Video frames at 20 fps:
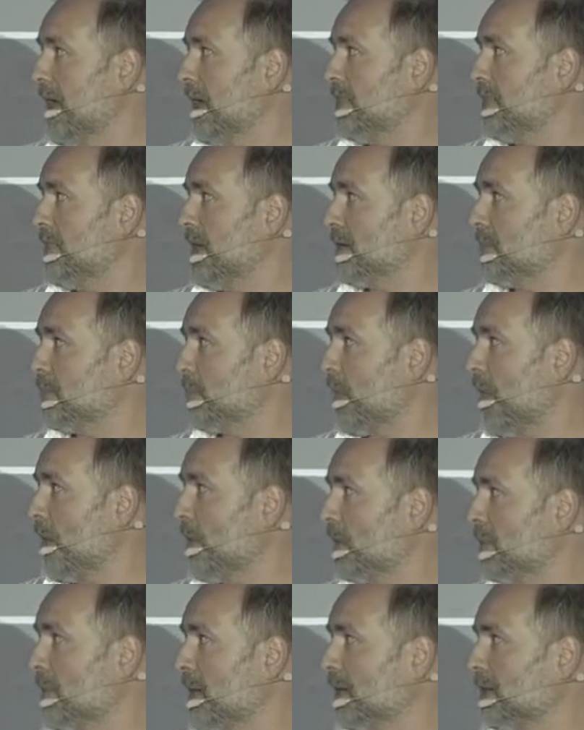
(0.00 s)
and then
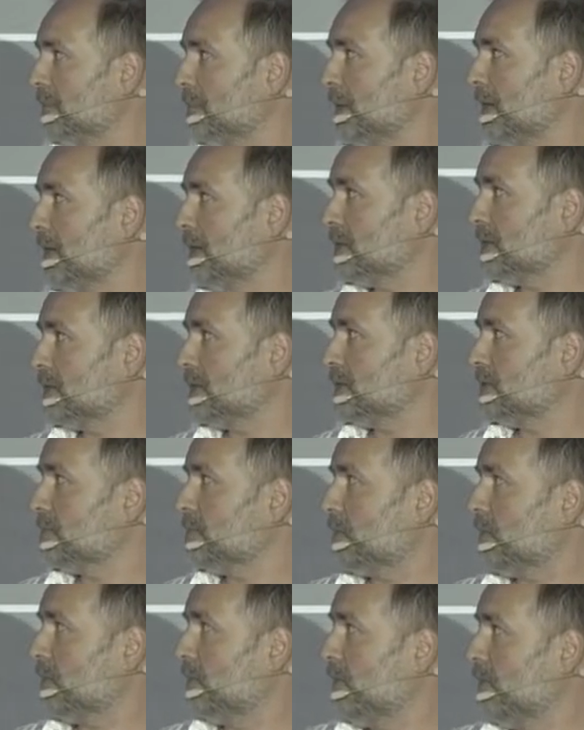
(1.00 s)
private marketplaces,
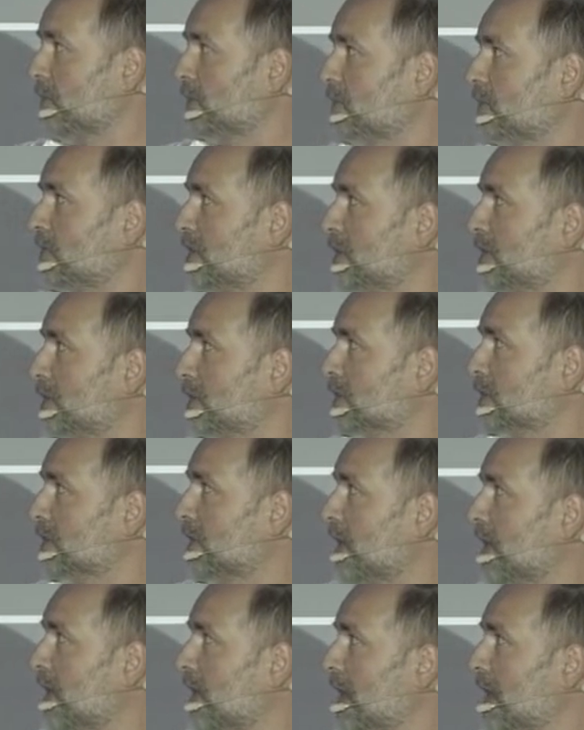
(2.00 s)
preferred deals,
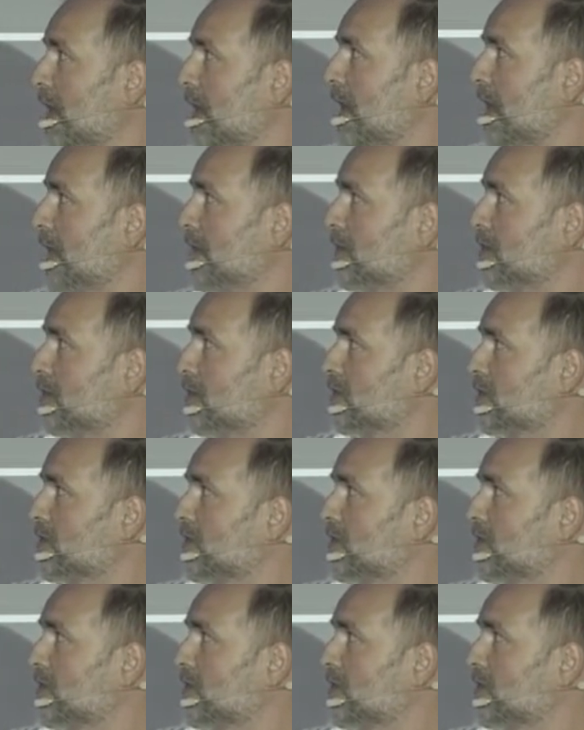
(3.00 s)
and